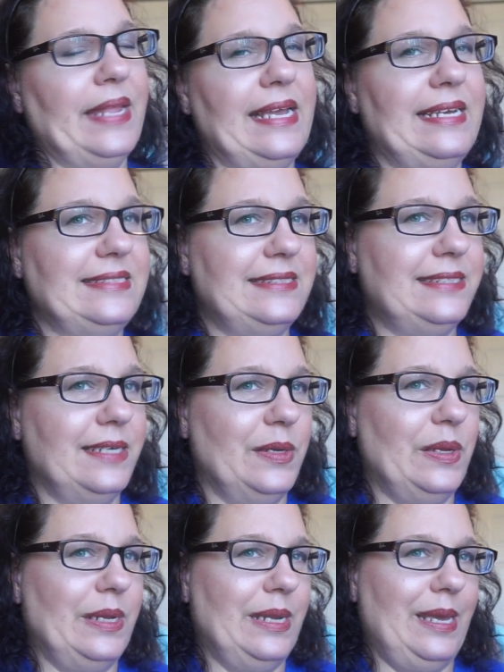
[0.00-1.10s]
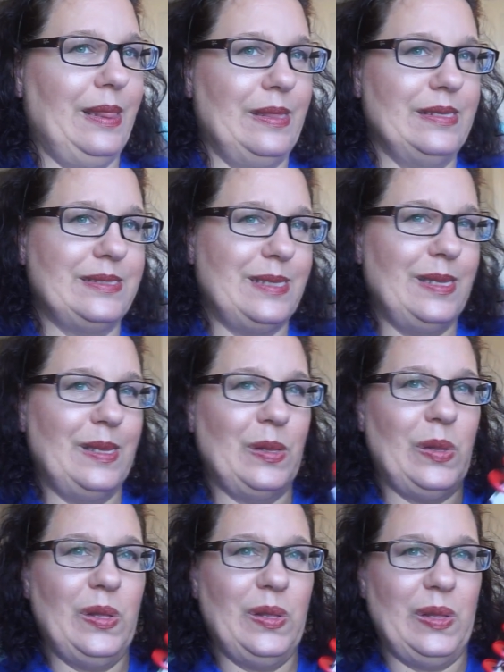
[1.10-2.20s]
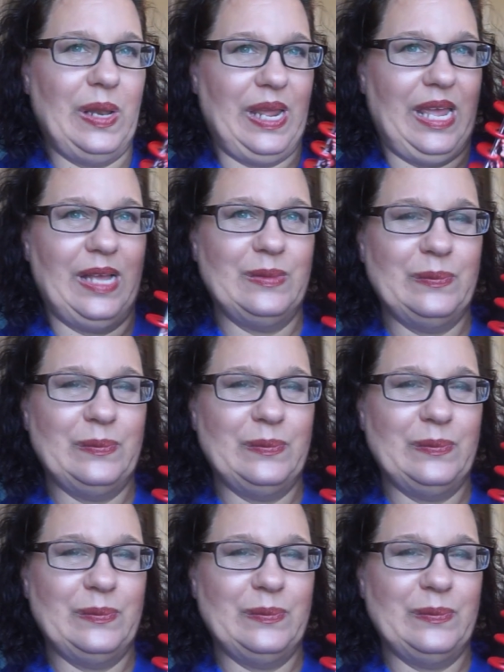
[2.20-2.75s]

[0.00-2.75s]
is done in this little honey.